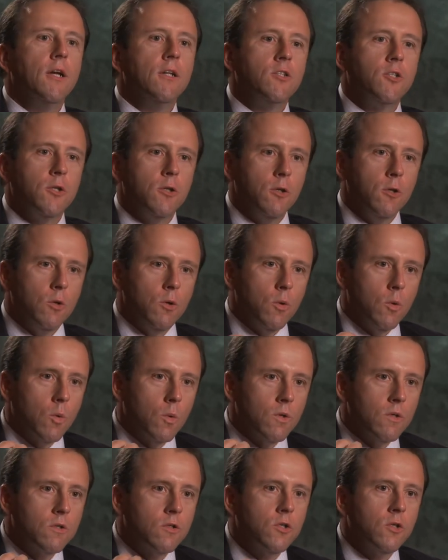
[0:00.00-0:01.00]

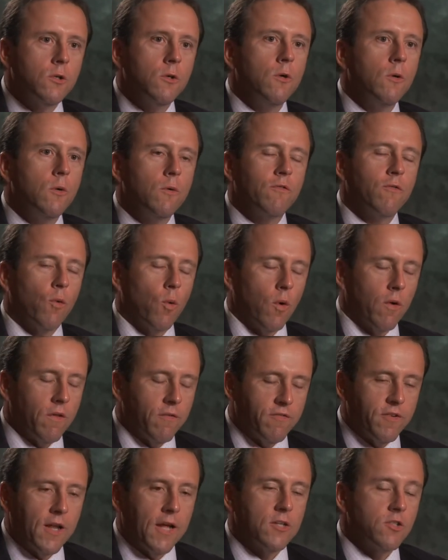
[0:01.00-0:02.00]
for the
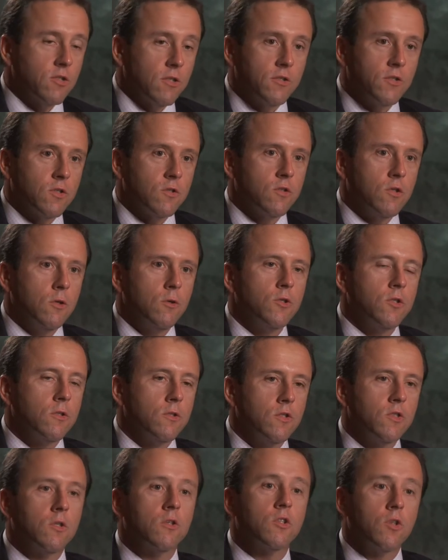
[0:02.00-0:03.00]
financial
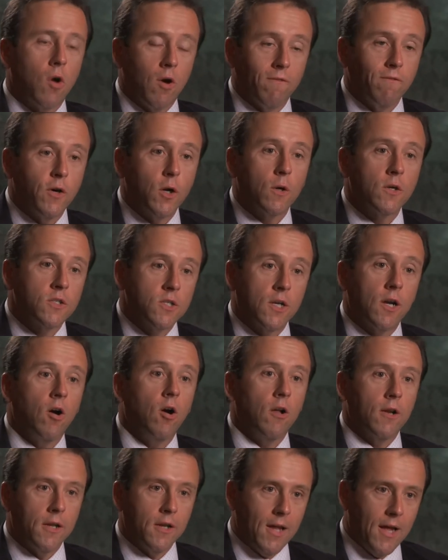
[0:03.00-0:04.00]
institutions to start focusing
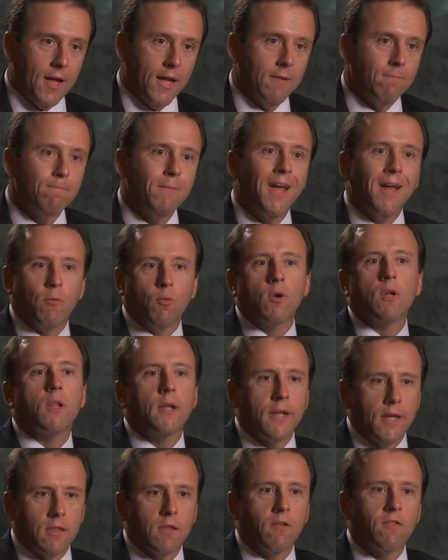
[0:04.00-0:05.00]
on and
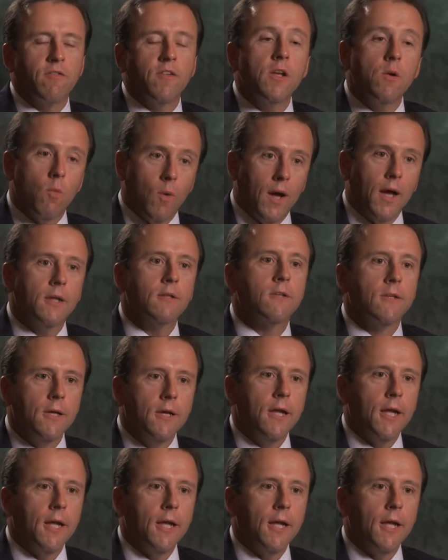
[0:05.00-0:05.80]
really get their feet wet